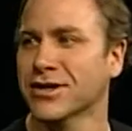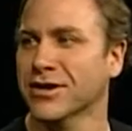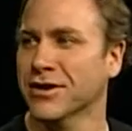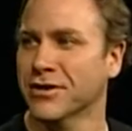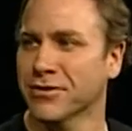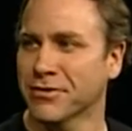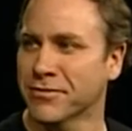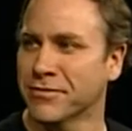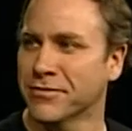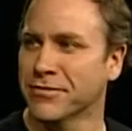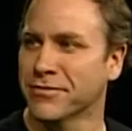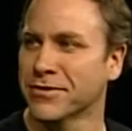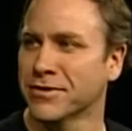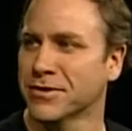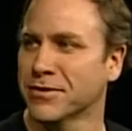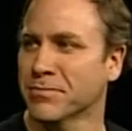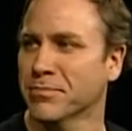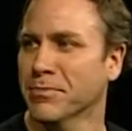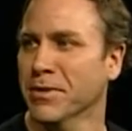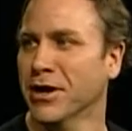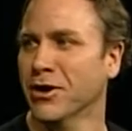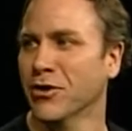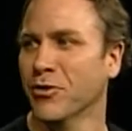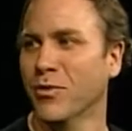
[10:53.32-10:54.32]
of
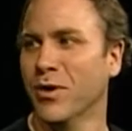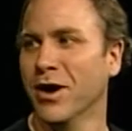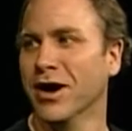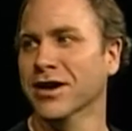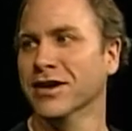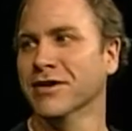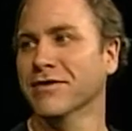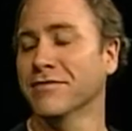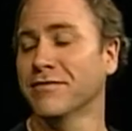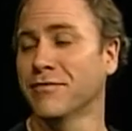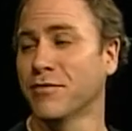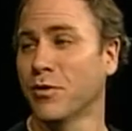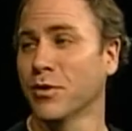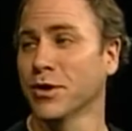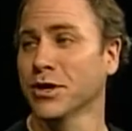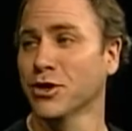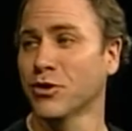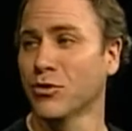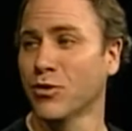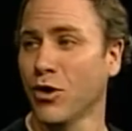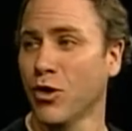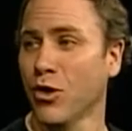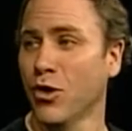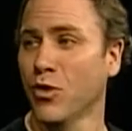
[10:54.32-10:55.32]
marijuana for
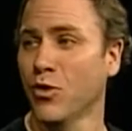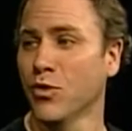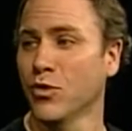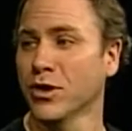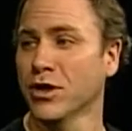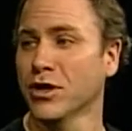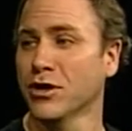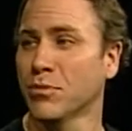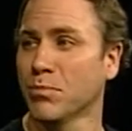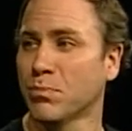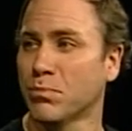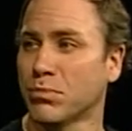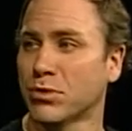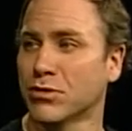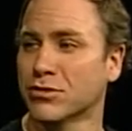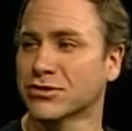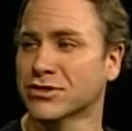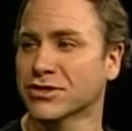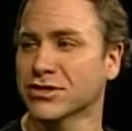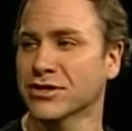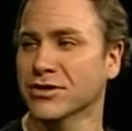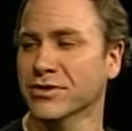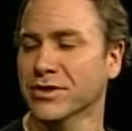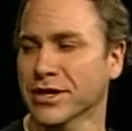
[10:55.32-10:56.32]
your own
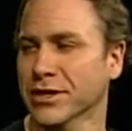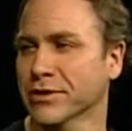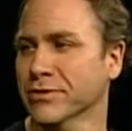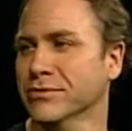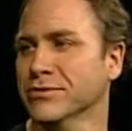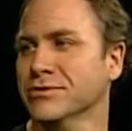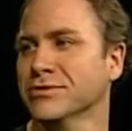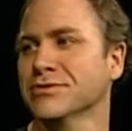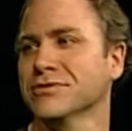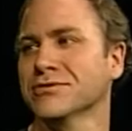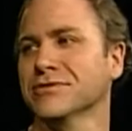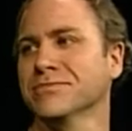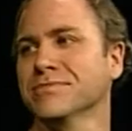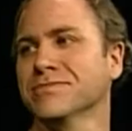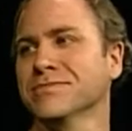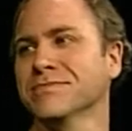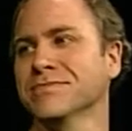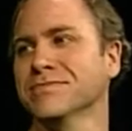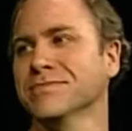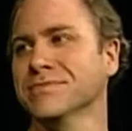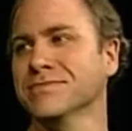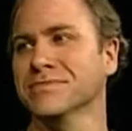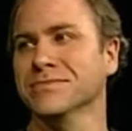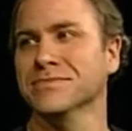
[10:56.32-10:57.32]
personal use?
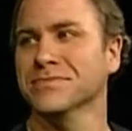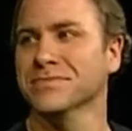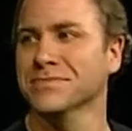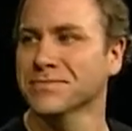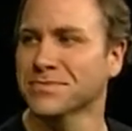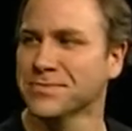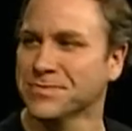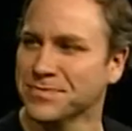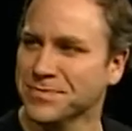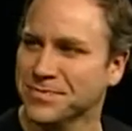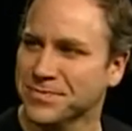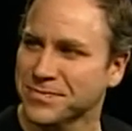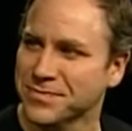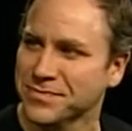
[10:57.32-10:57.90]
I